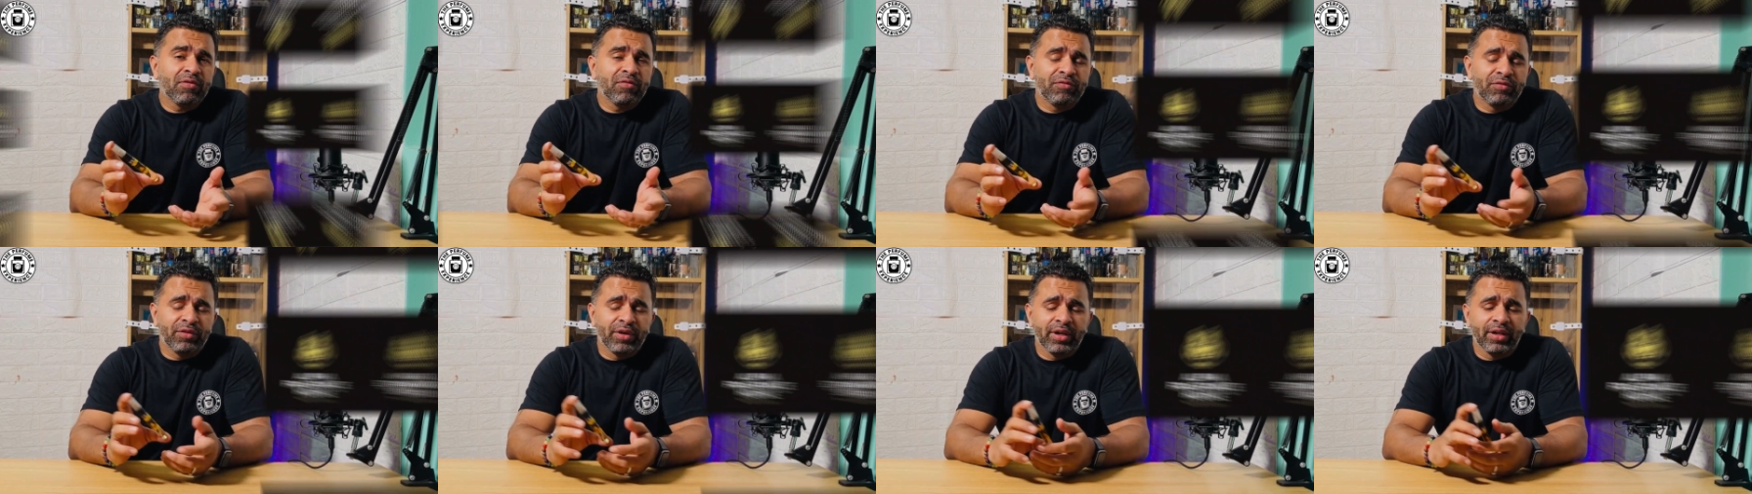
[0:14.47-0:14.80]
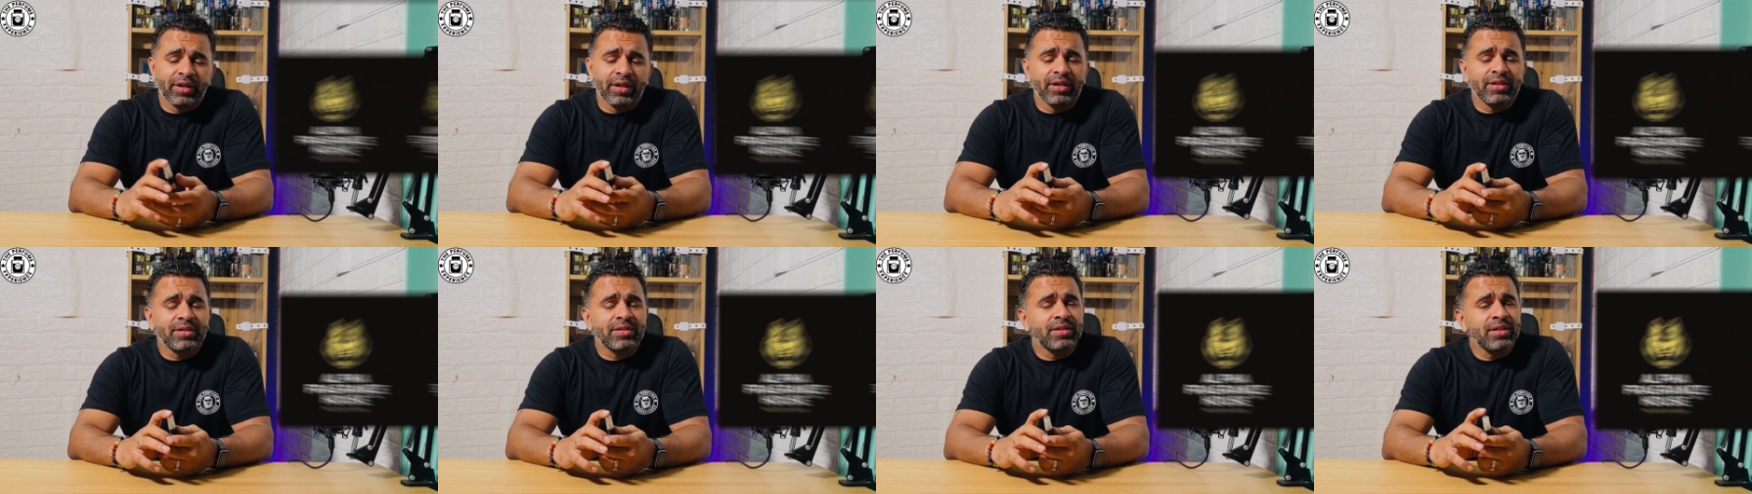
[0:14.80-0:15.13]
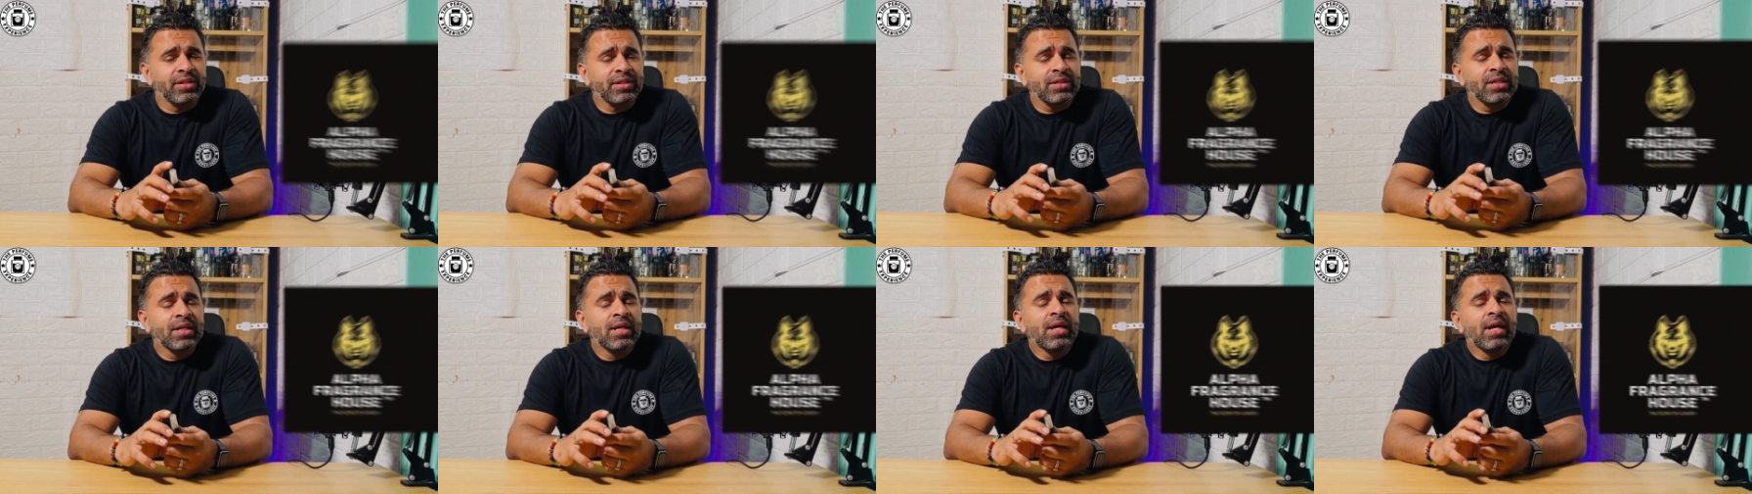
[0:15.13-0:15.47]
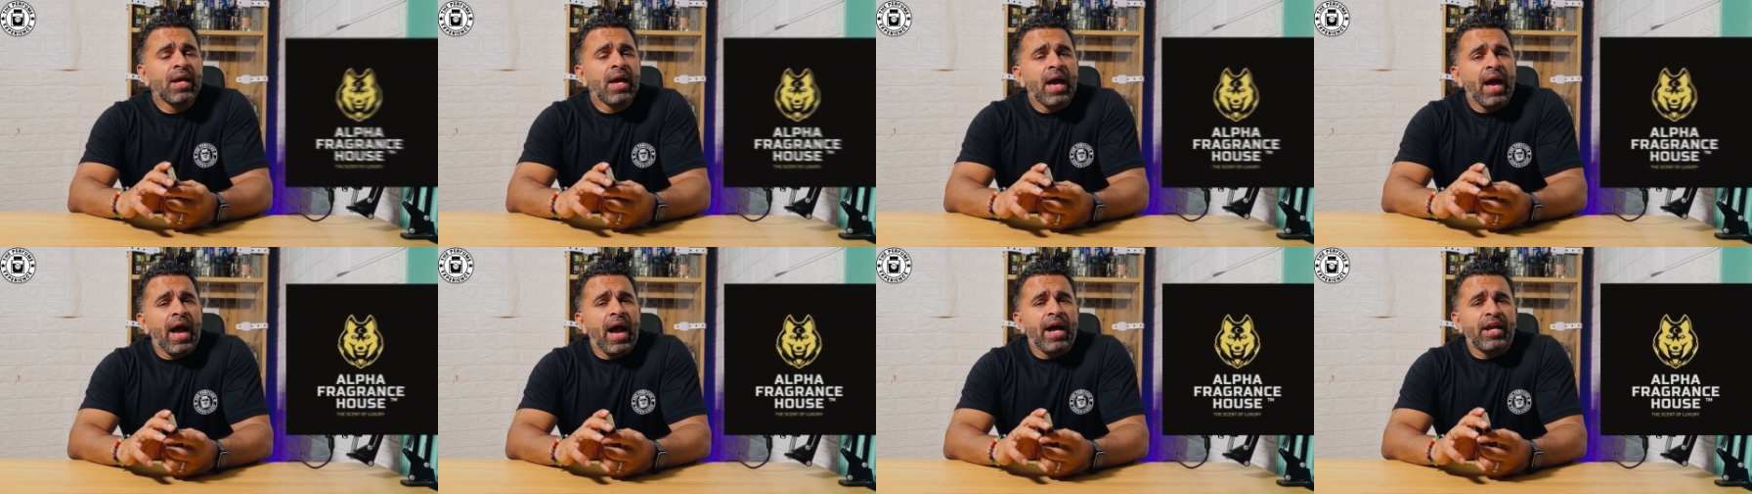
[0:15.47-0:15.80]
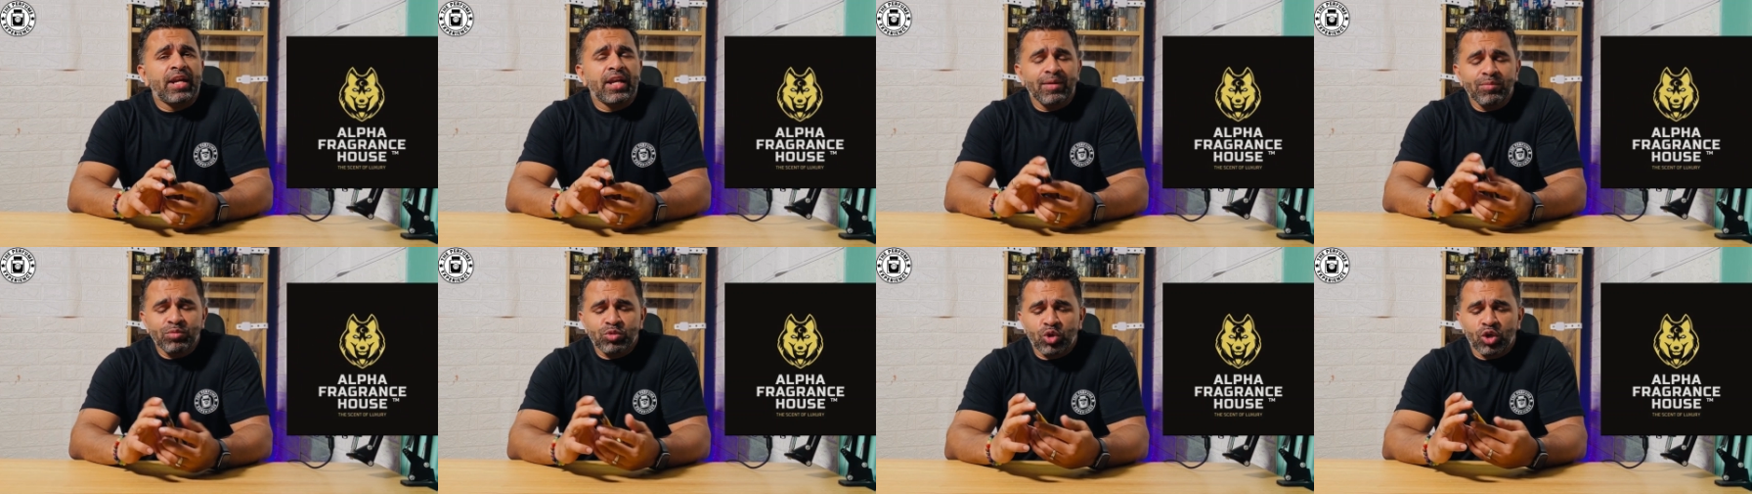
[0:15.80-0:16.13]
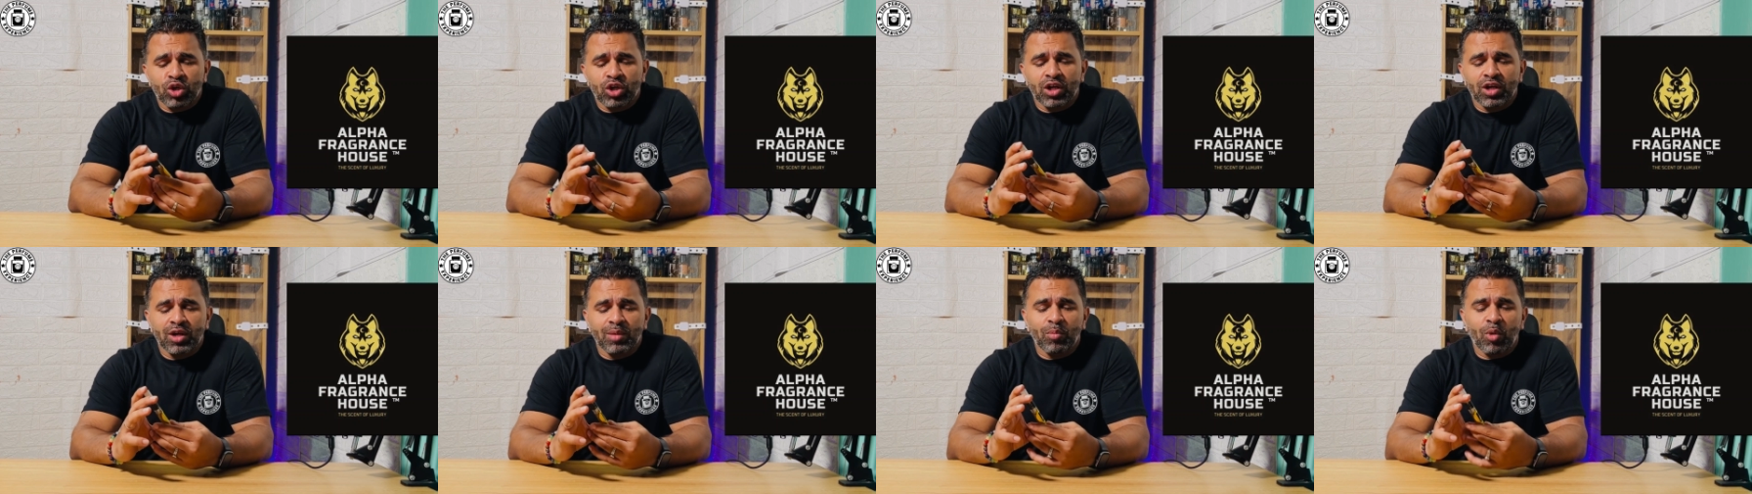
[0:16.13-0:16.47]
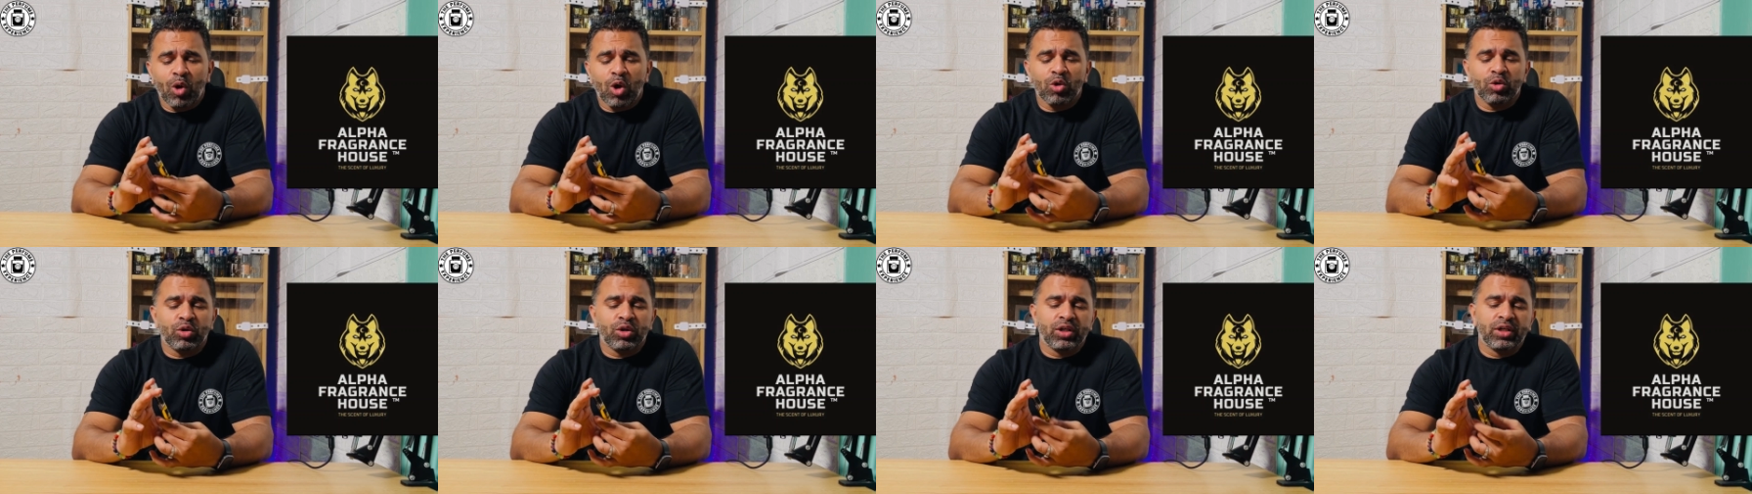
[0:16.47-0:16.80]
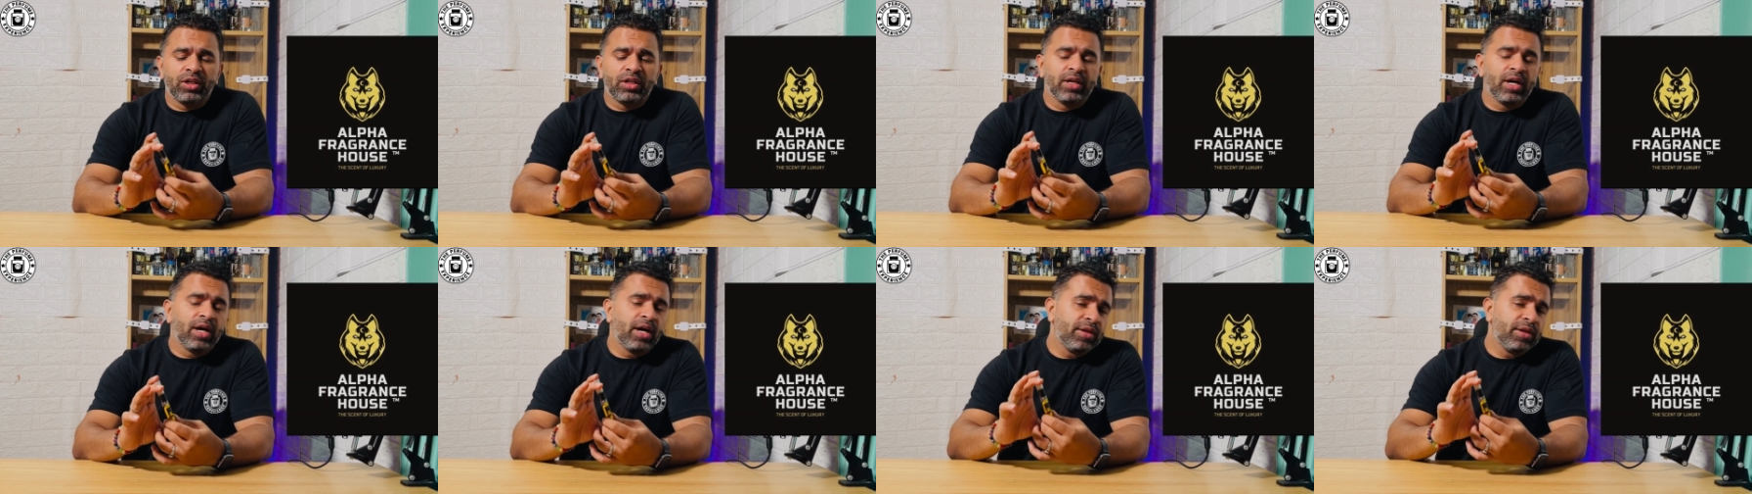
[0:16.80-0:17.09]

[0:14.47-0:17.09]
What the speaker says: Fragrances. And I'm talking about